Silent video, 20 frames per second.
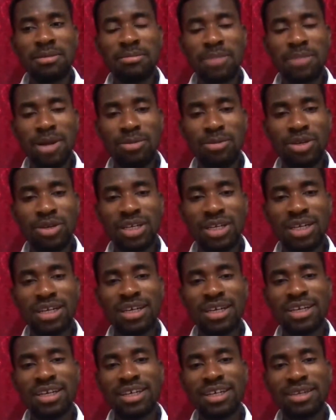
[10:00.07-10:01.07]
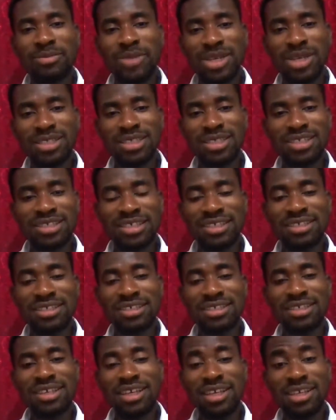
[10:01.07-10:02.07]
My brother, my sisters,
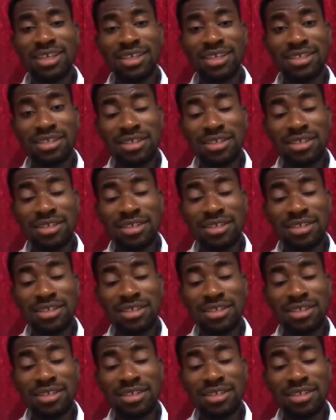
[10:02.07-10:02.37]
it is